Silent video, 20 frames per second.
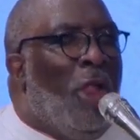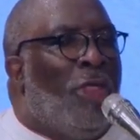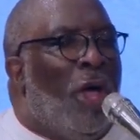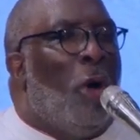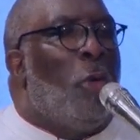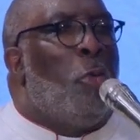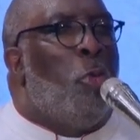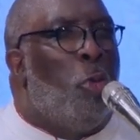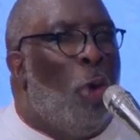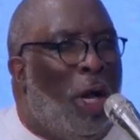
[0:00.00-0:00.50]

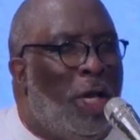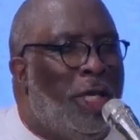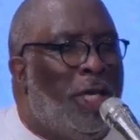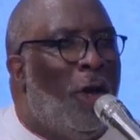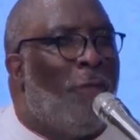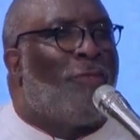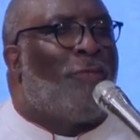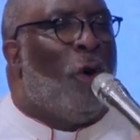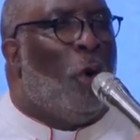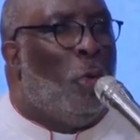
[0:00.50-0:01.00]
the
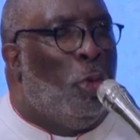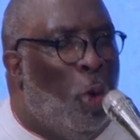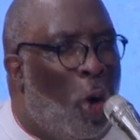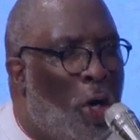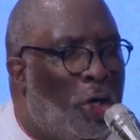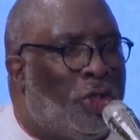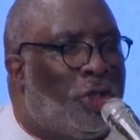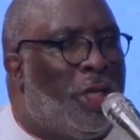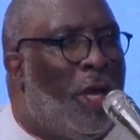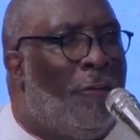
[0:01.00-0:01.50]
wonderful
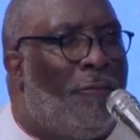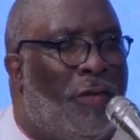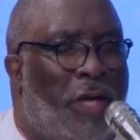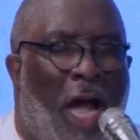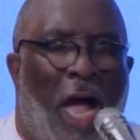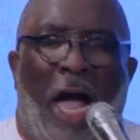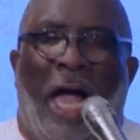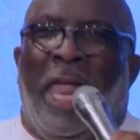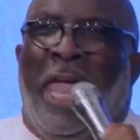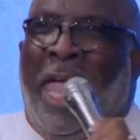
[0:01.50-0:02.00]
works of
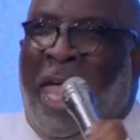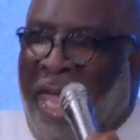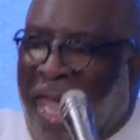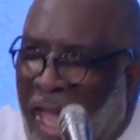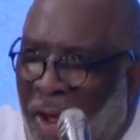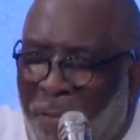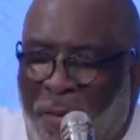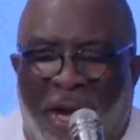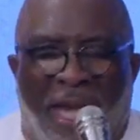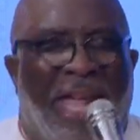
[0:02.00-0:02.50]
God.
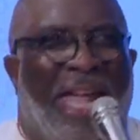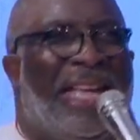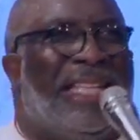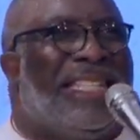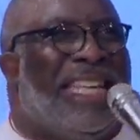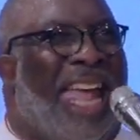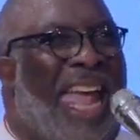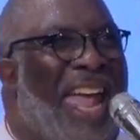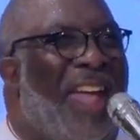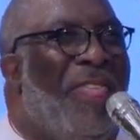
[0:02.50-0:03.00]
Here it
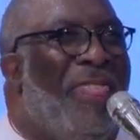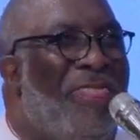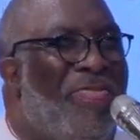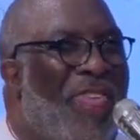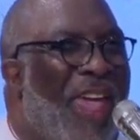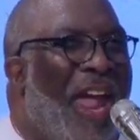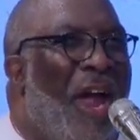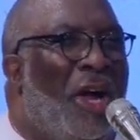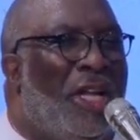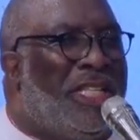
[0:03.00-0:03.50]
is in
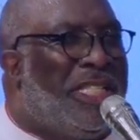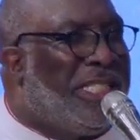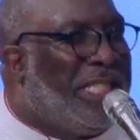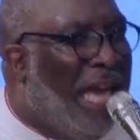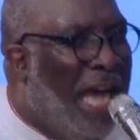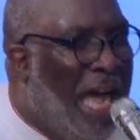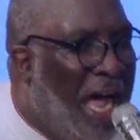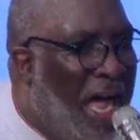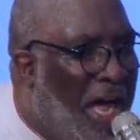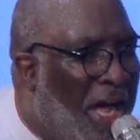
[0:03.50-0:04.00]
their
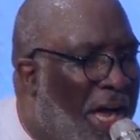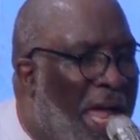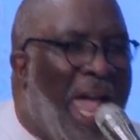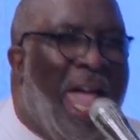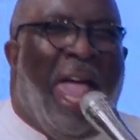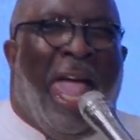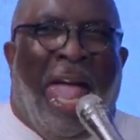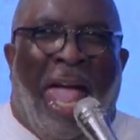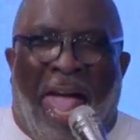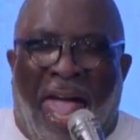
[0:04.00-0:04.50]
tongue.
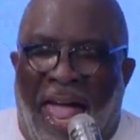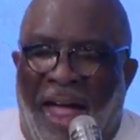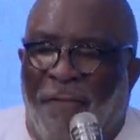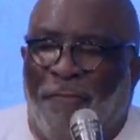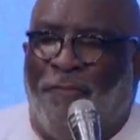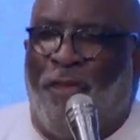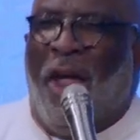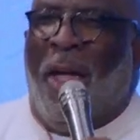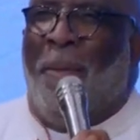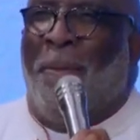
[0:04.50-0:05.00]

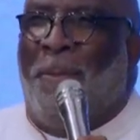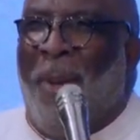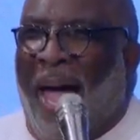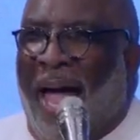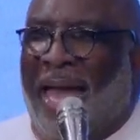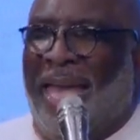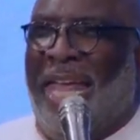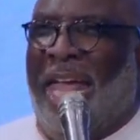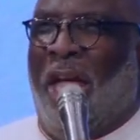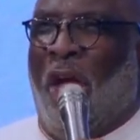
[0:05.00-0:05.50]

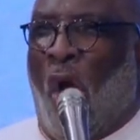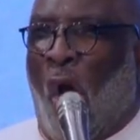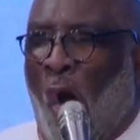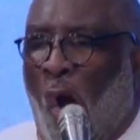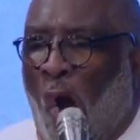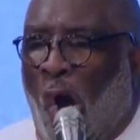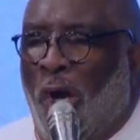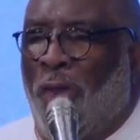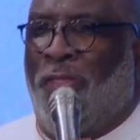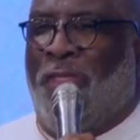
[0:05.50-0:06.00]
Everybody
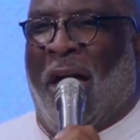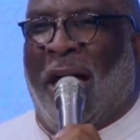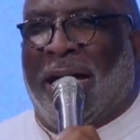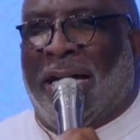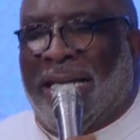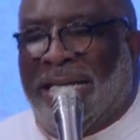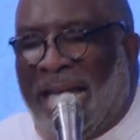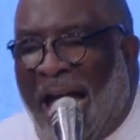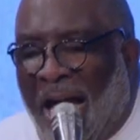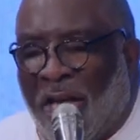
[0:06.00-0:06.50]
heard the
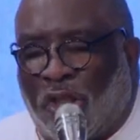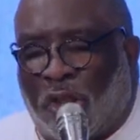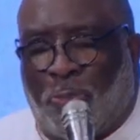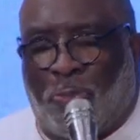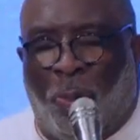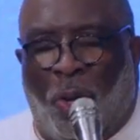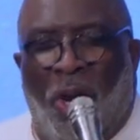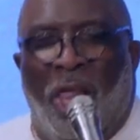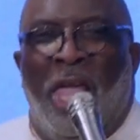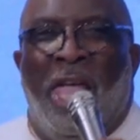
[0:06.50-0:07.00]

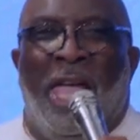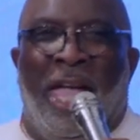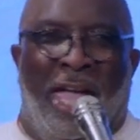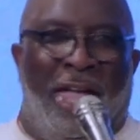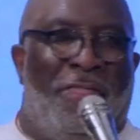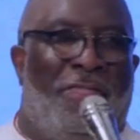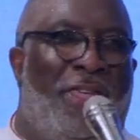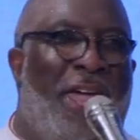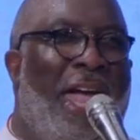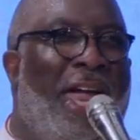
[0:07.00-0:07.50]
gospel
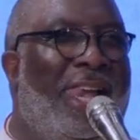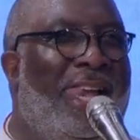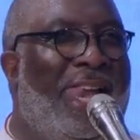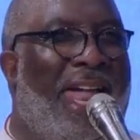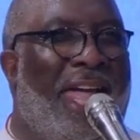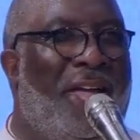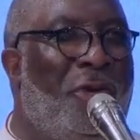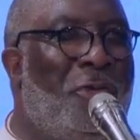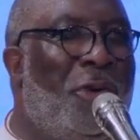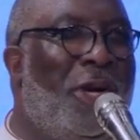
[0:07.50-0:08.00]
in their
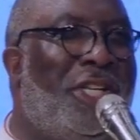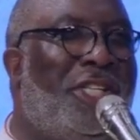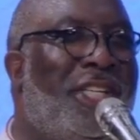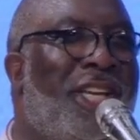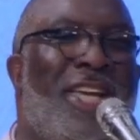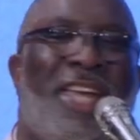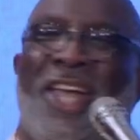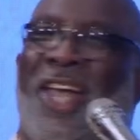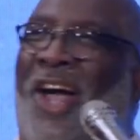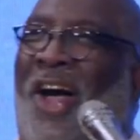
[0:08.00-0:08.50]
language.
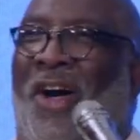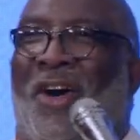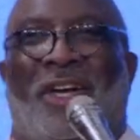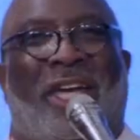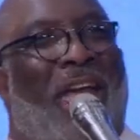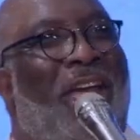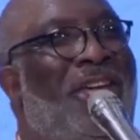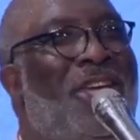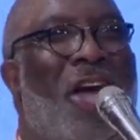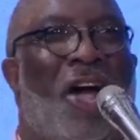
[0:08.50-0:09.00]

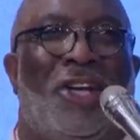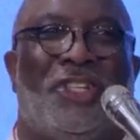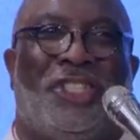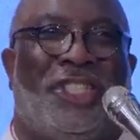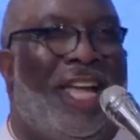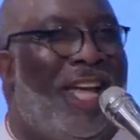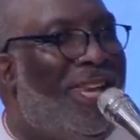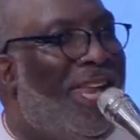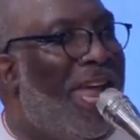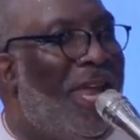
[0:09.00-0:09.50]
Okay, y'all
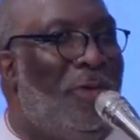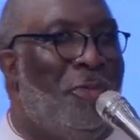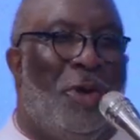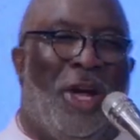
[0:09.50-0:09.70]
still ain't